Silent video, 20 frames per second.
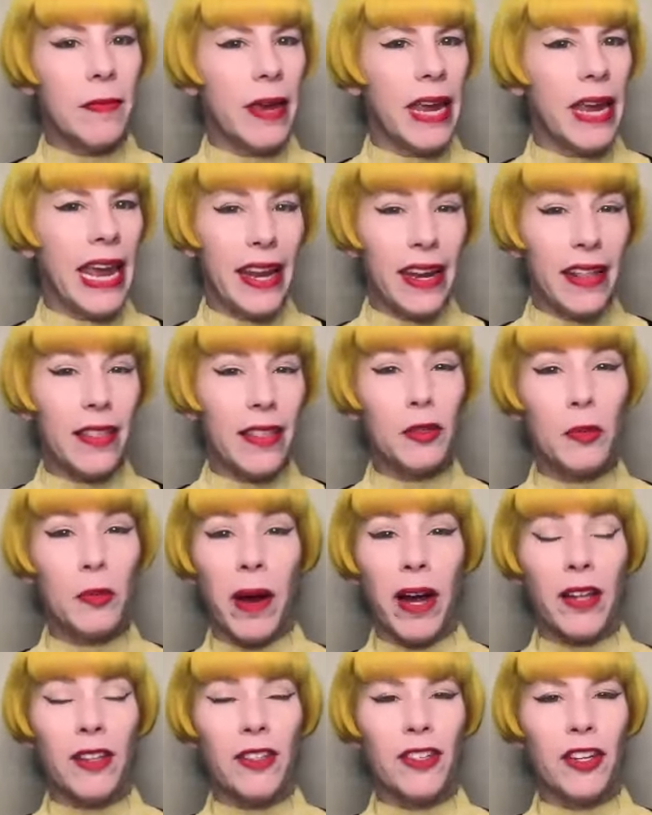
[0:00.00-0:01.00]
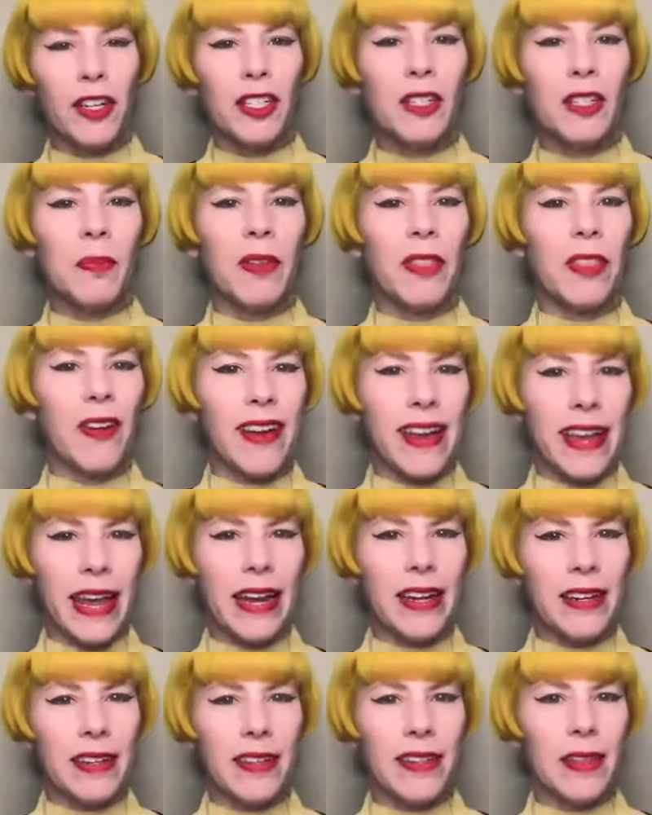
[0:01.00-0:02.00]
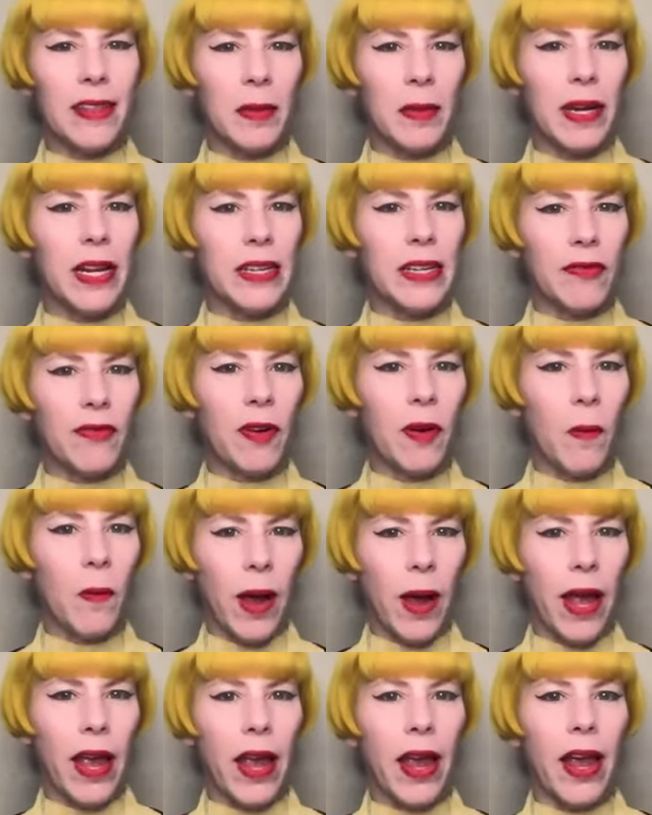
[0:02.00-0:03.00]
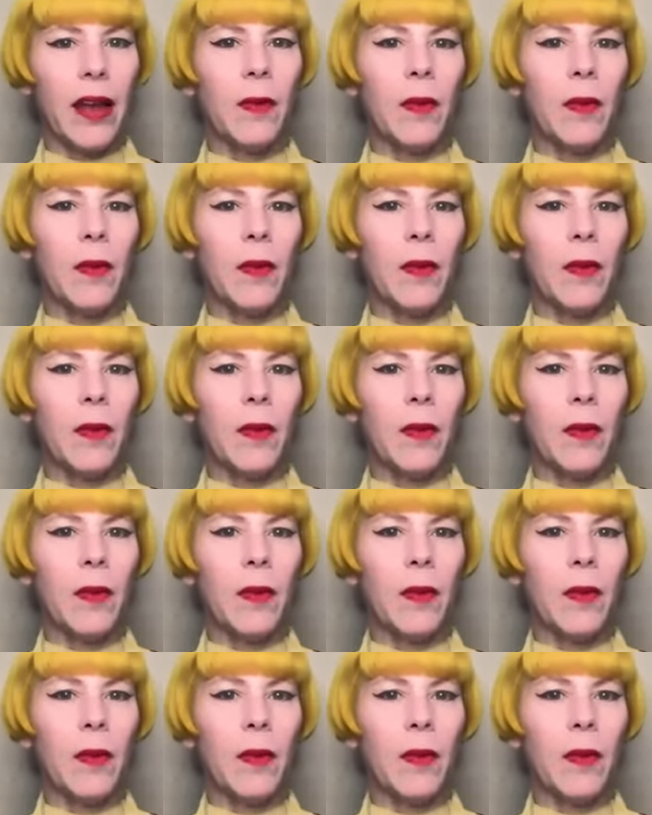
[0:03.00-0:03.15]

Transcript: hitting those milestones, but they're getting to them in a different way,